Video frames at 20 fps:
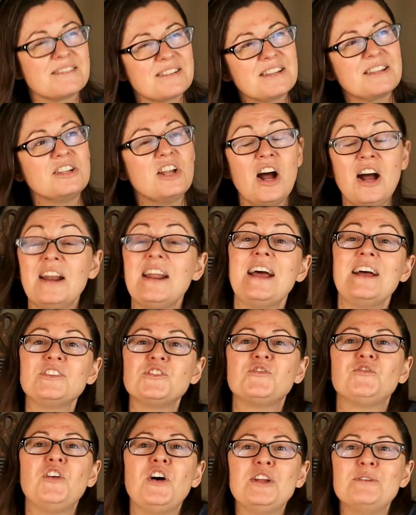not as
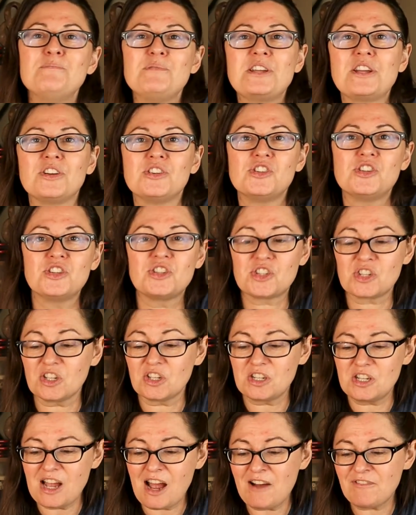fun because
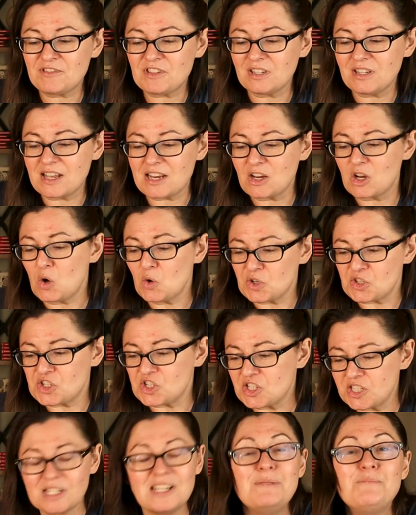you have to like go to
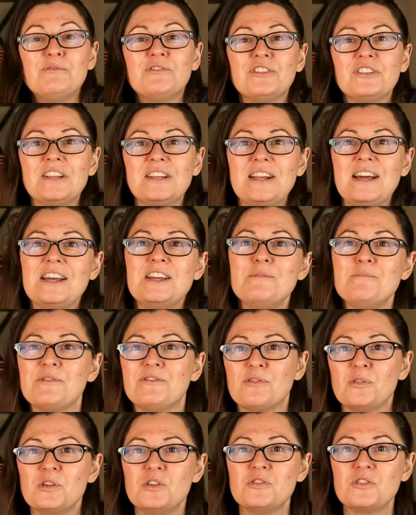sleep for the night
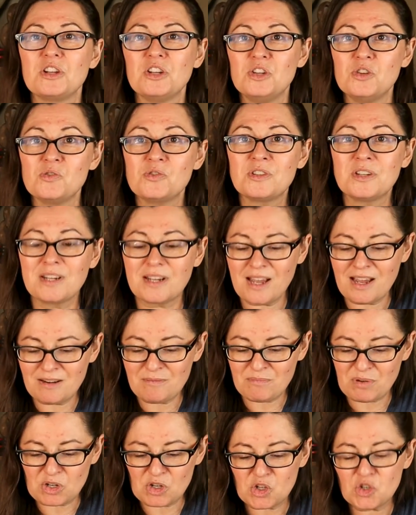before you can use it again,
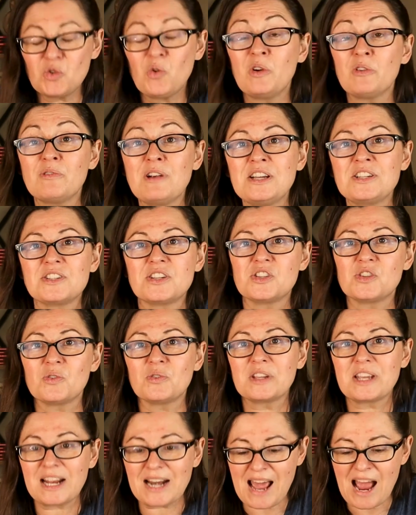but a short rest is
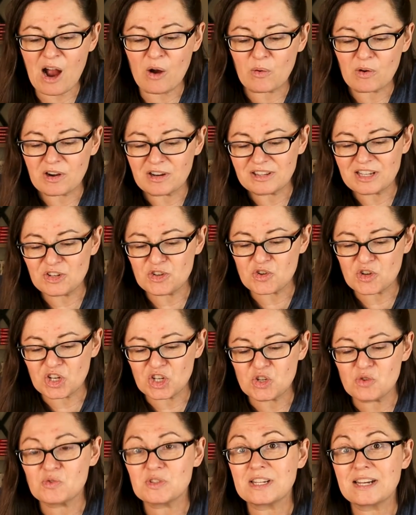only an hour and then you can
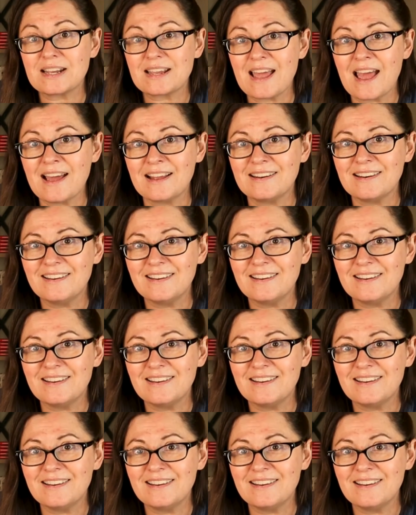use it again.